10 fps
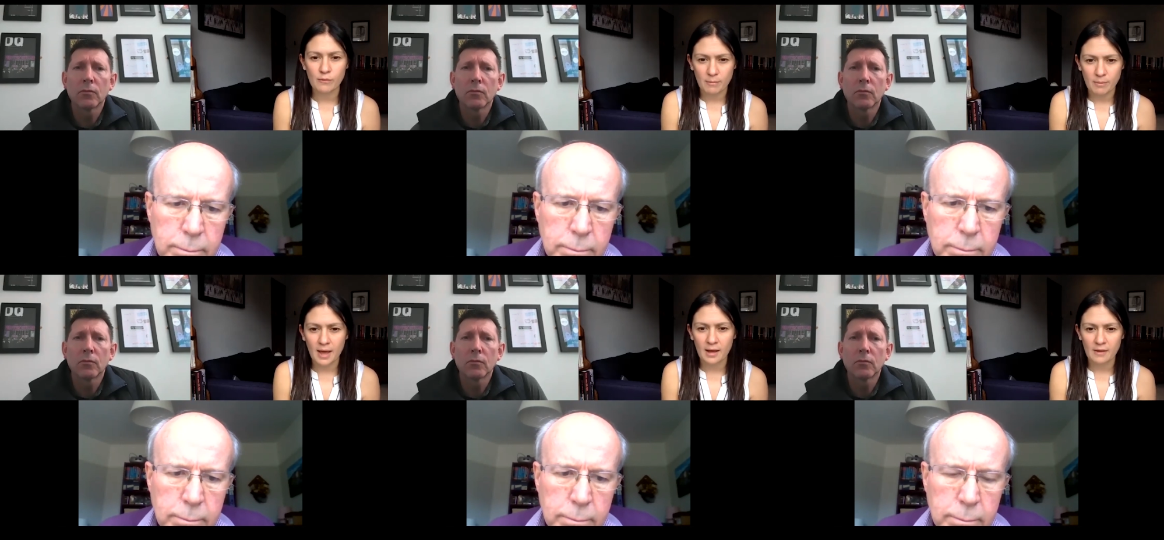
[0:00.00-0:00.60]
Speaker 1: from
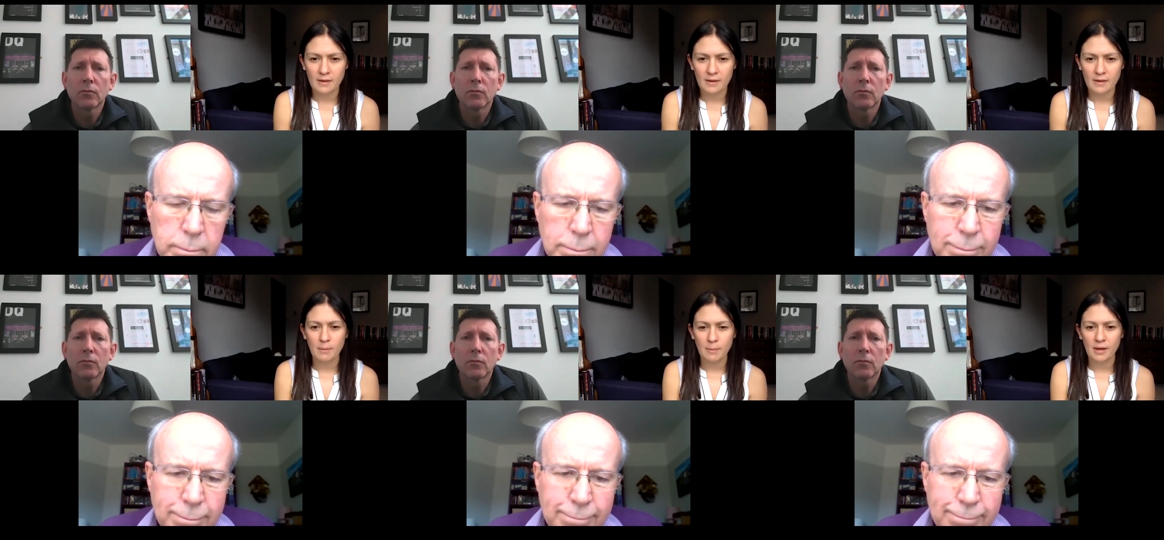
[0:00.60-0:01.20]
that the
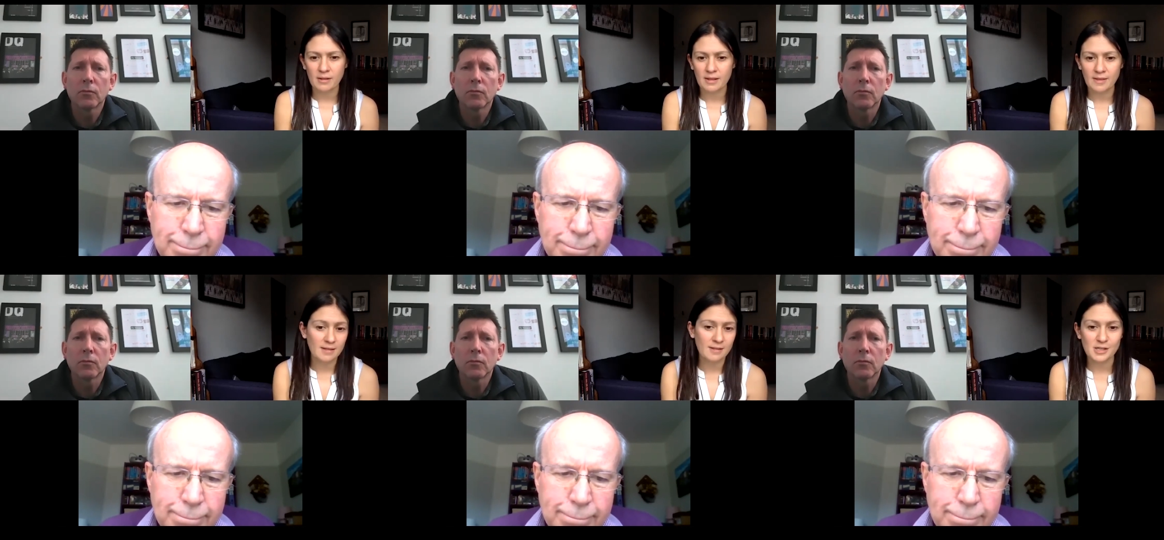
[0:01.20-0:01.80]
labour party
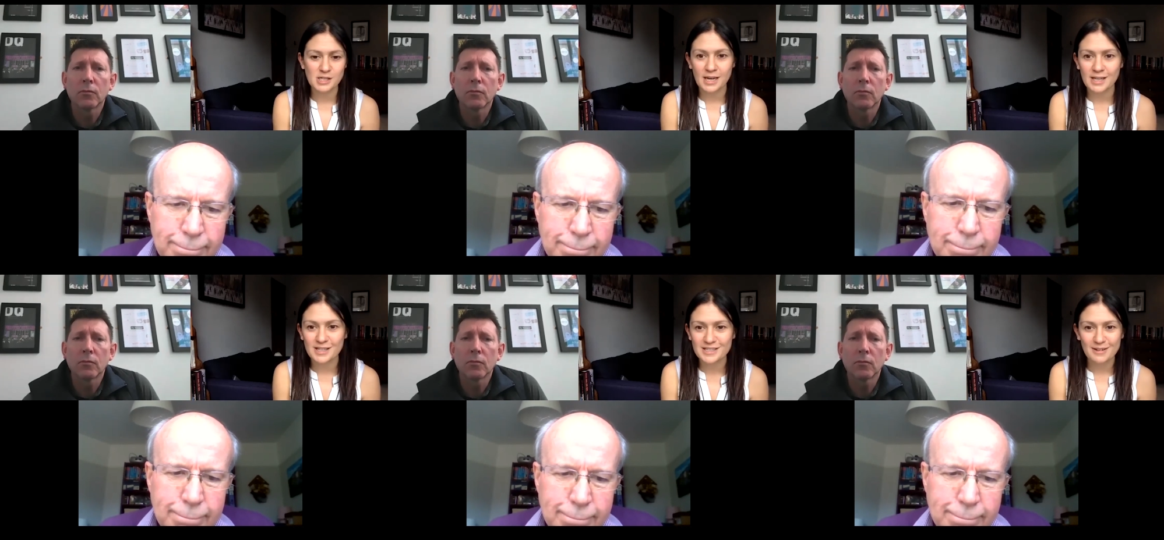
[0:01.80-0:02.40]
that's our
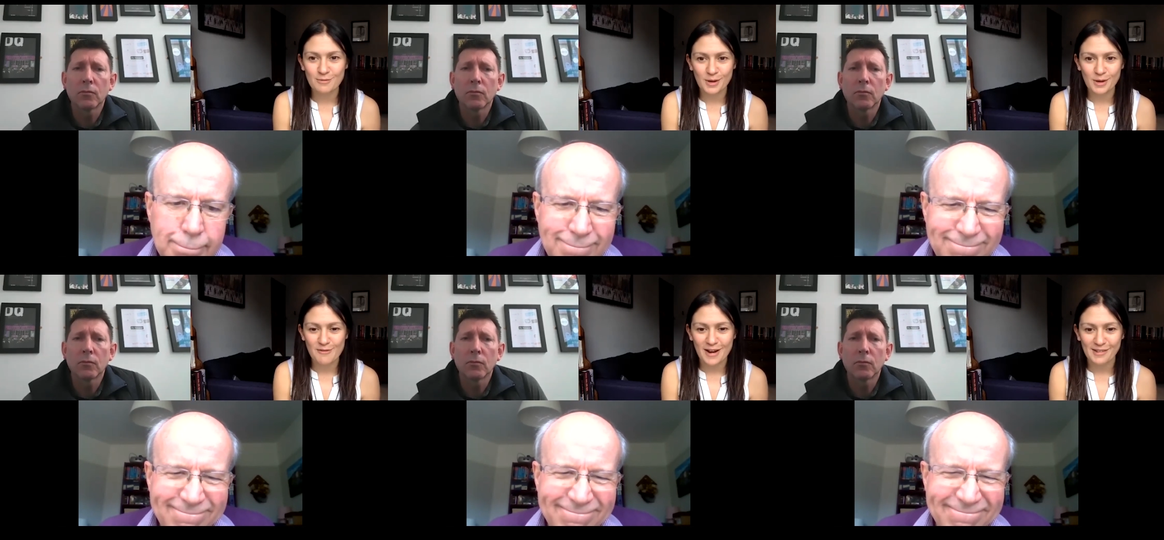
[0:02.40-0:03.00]
challenge we're going
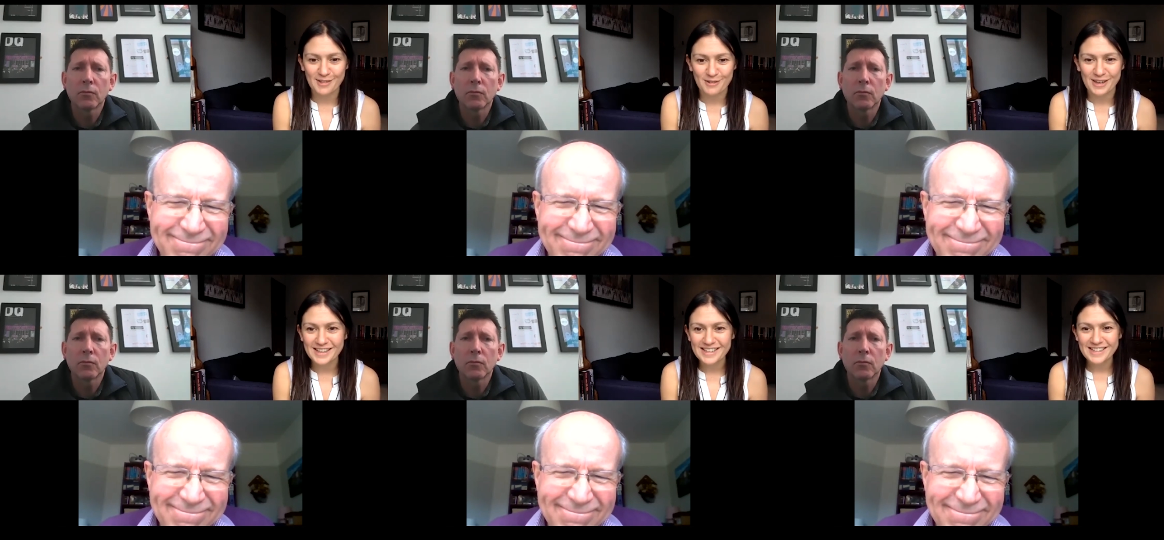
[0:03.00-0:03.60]
to rise to it
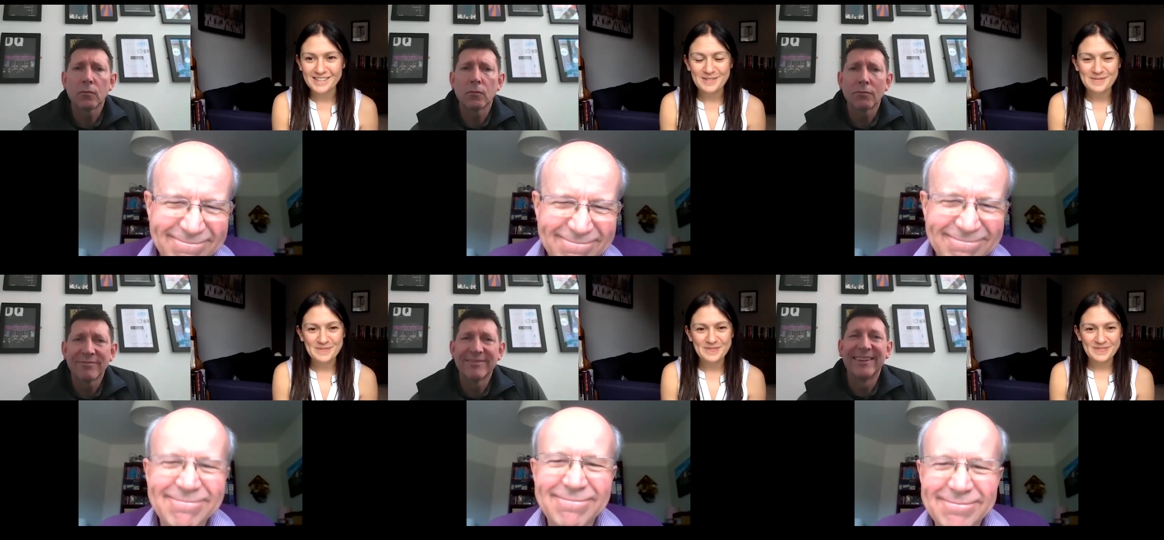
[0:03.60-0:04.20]

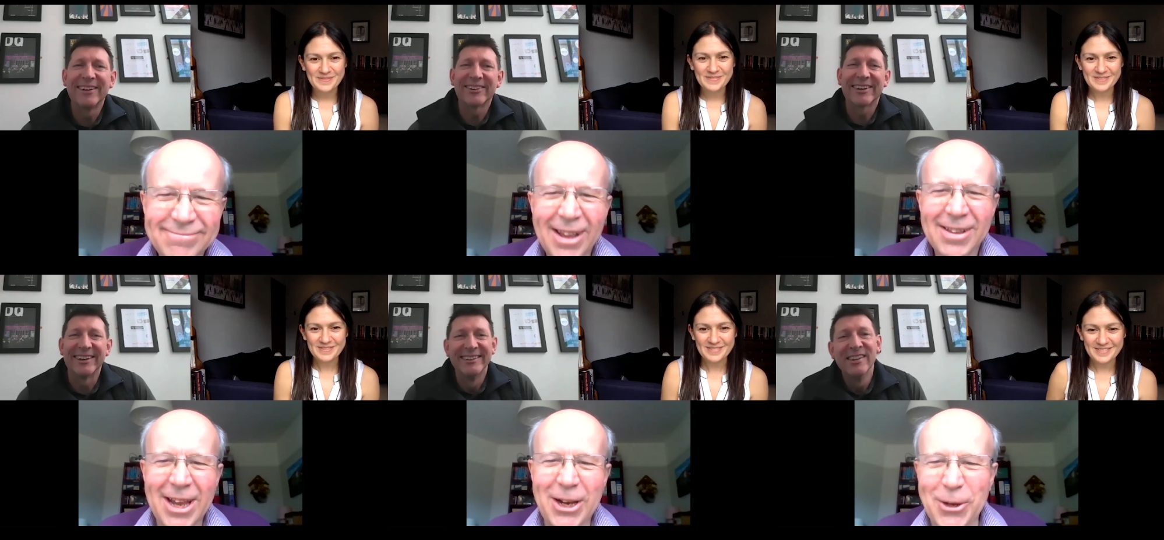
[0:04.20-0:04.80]

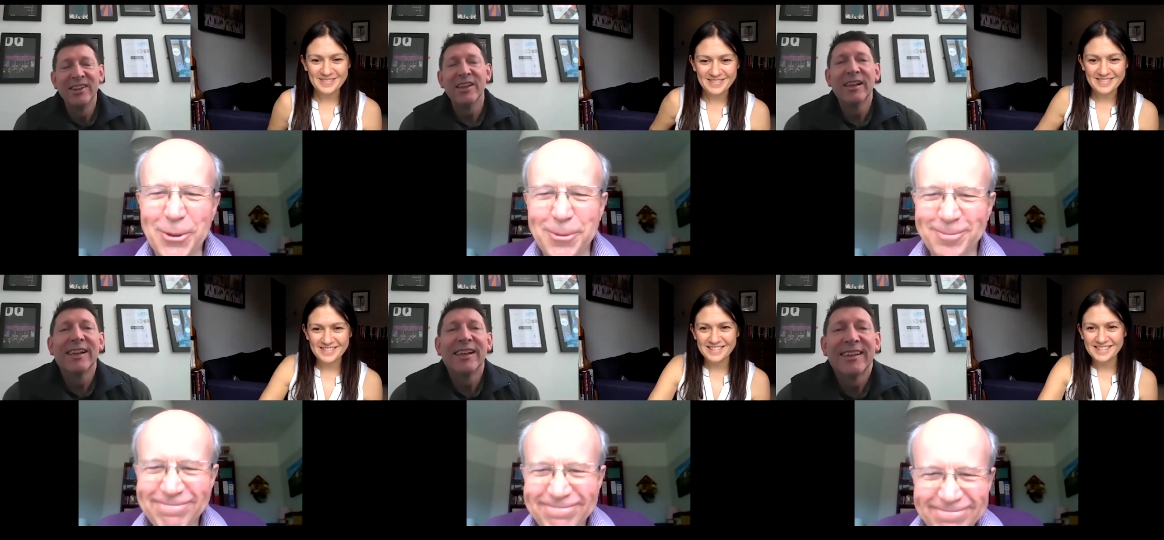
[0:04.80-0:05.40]
Speaker 2: thank you
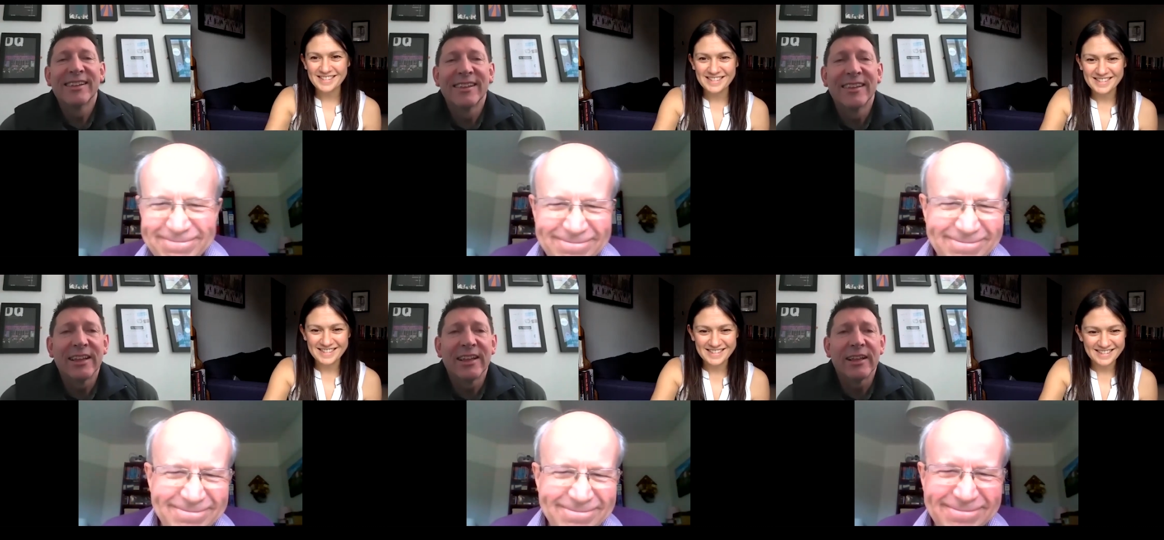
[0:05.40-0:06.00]

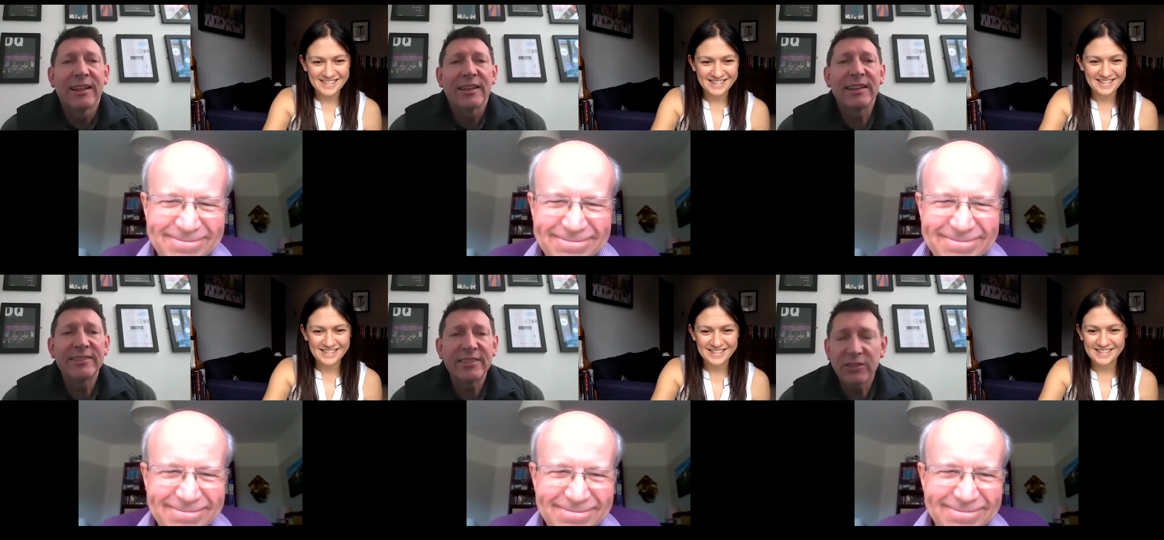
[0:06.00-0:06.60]

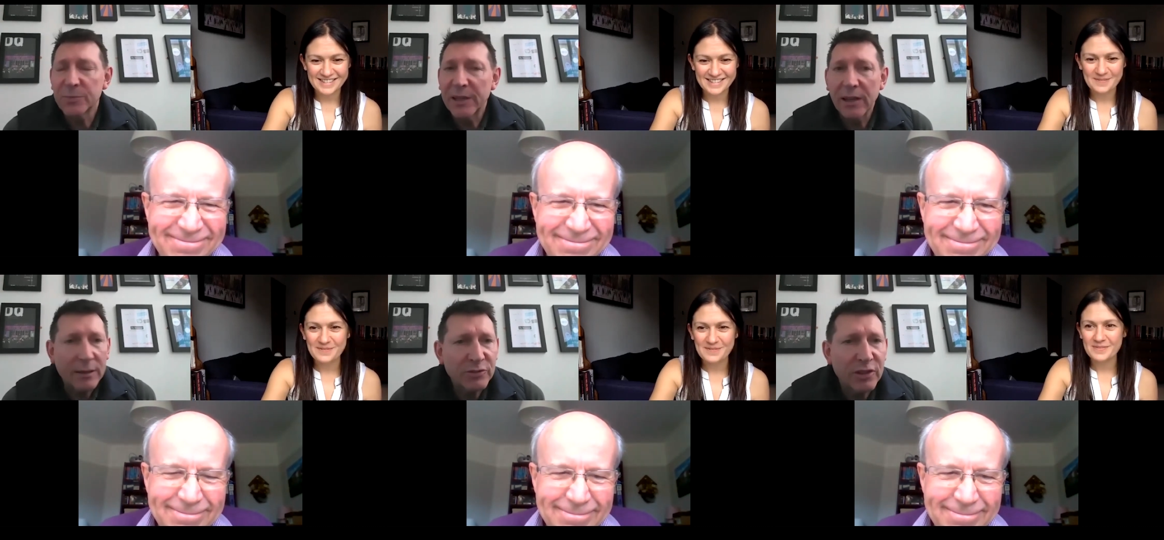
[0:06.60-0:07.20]
Lisa, it's been an
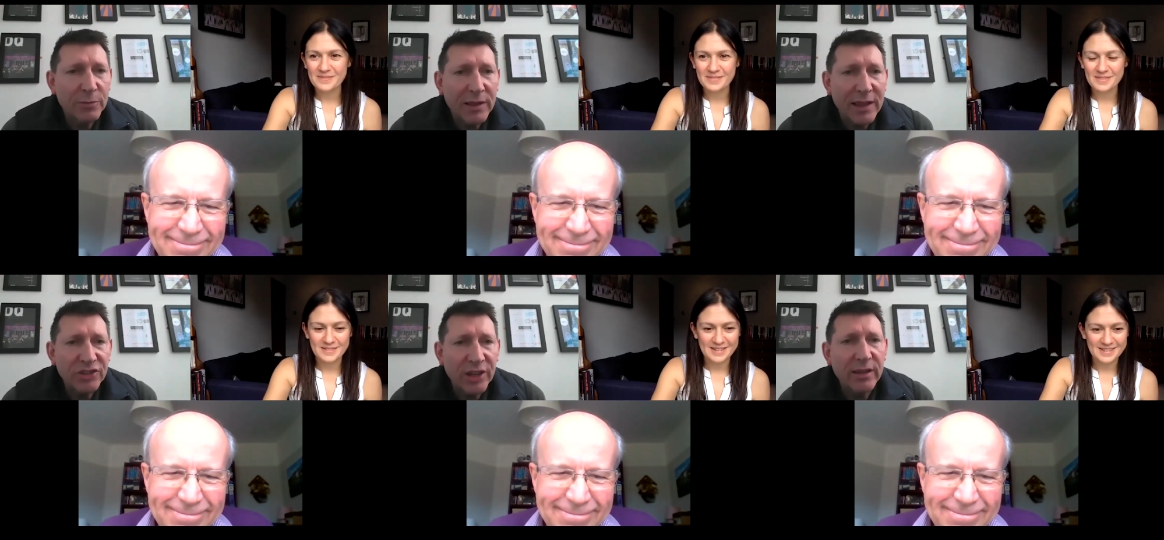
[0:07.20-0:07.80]
absolute
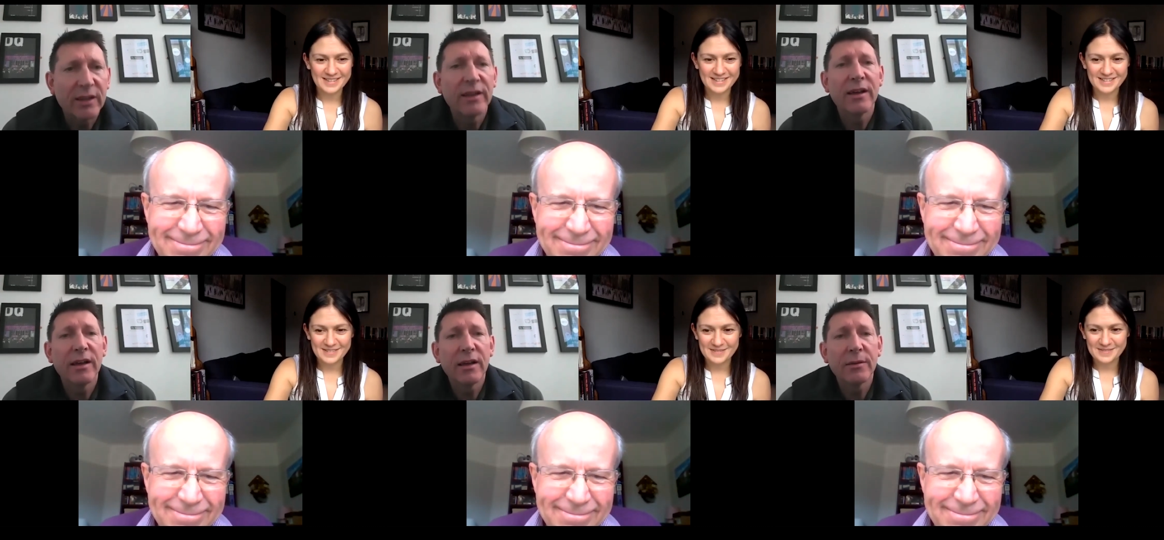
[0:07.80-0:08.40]
pleasure.
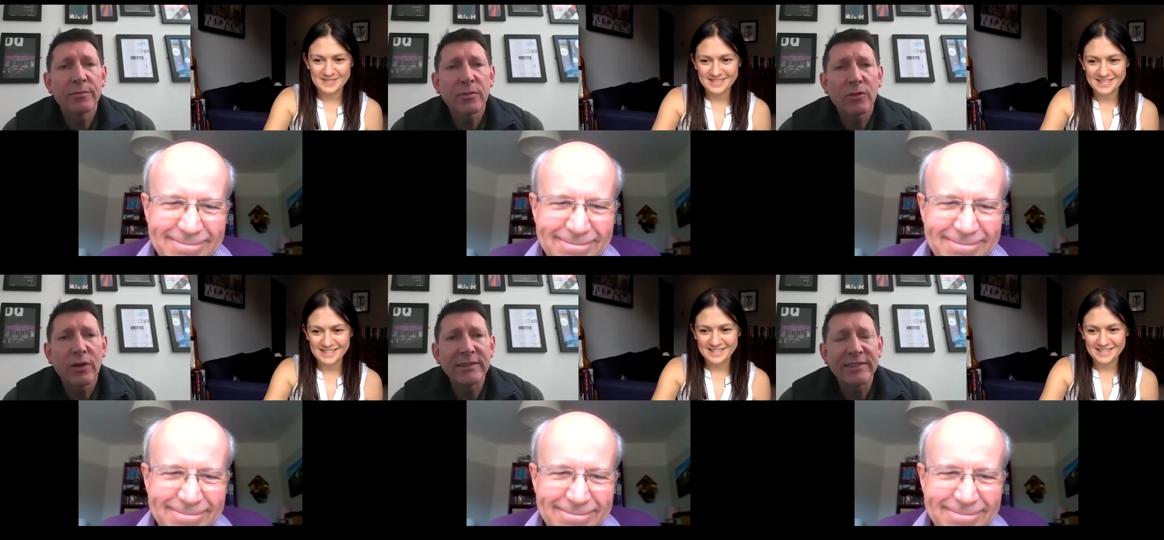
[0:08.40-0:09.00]
Um, great